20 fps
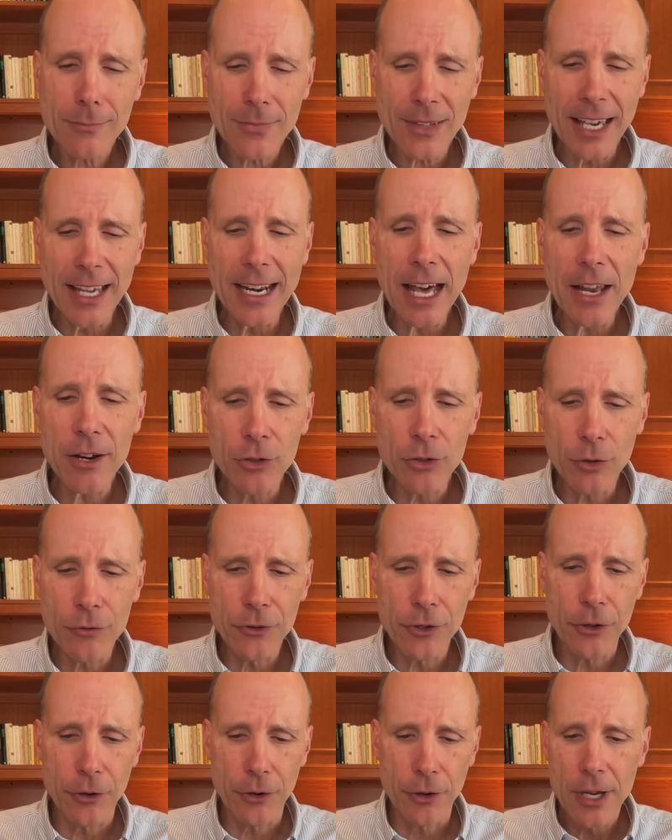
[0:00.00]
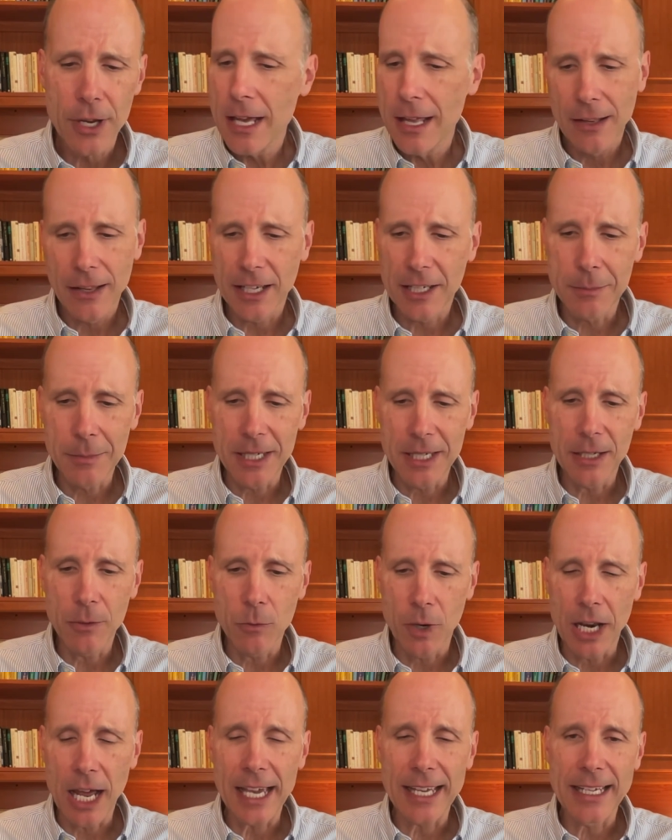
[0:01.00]
And I don't know if you're like me,
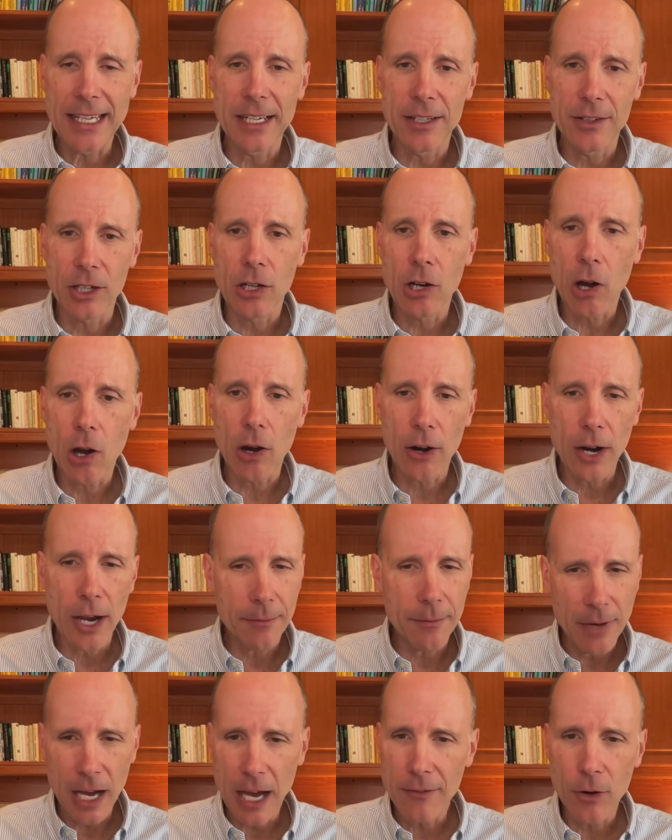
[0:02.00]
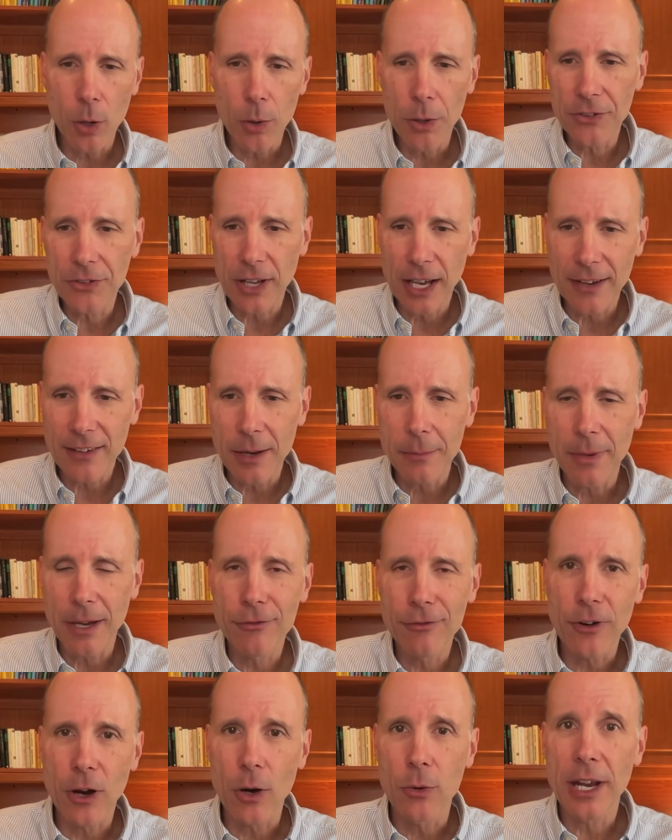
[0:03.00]
when I get in the car, I've got my
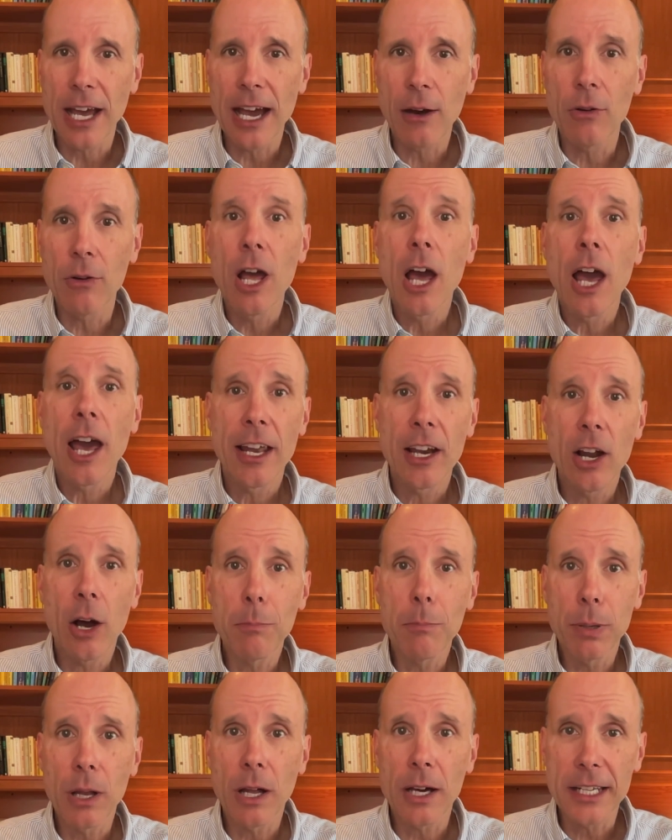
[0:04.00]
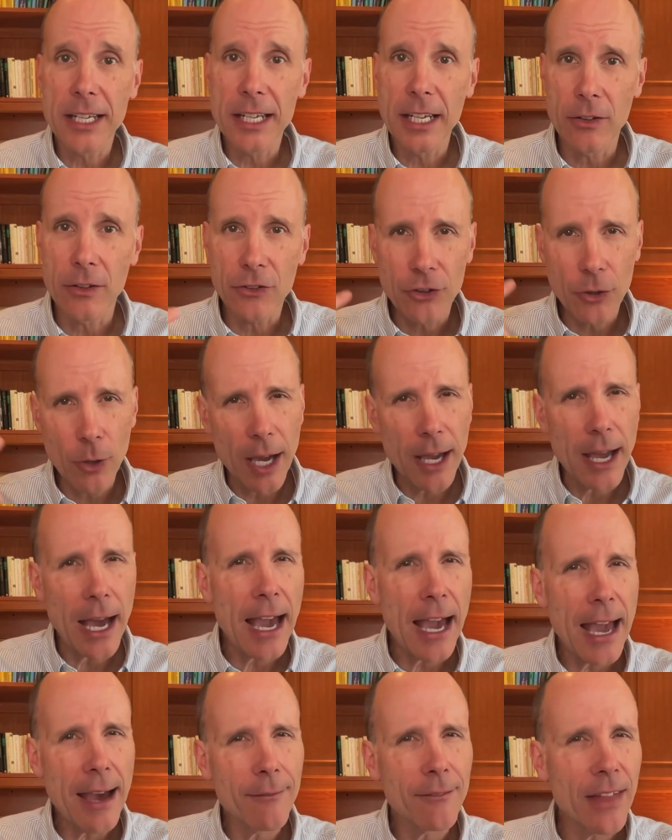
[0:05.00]
phone out and I'll plug it in. So I
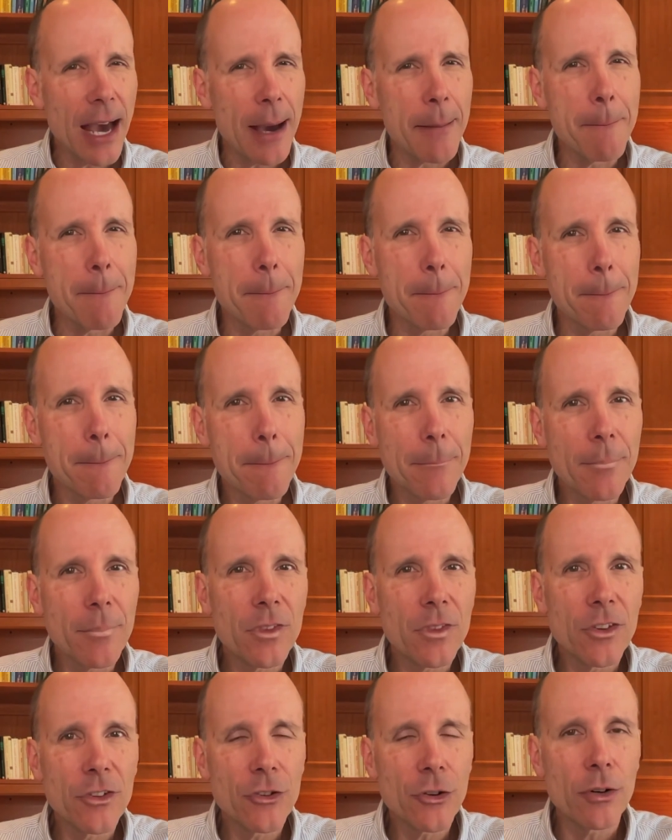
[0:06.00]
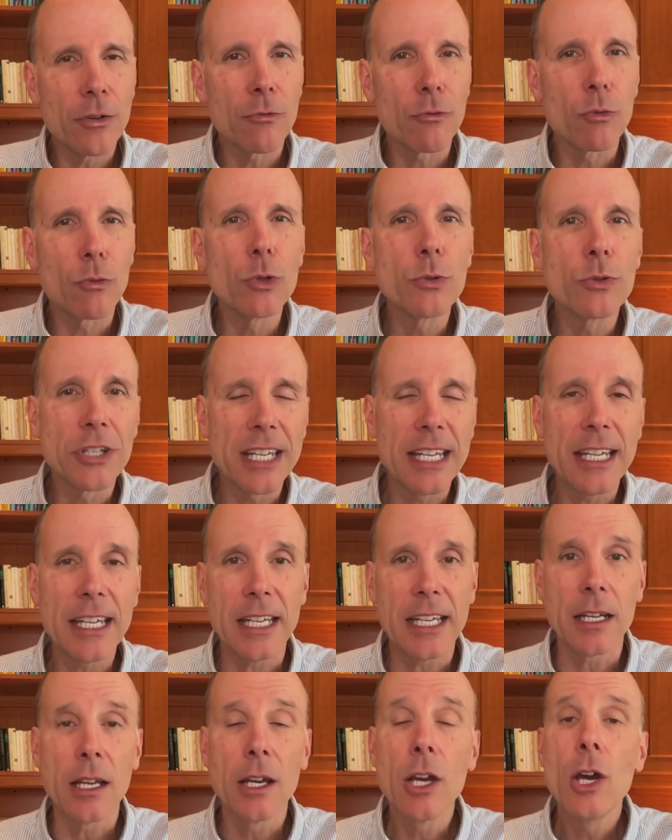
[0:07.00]
have that sort of
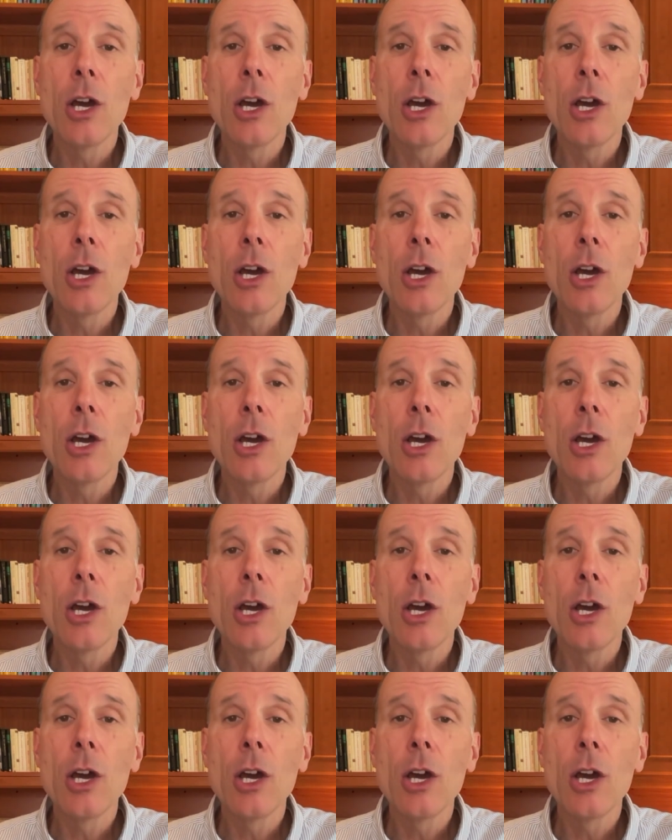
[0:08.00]
routine.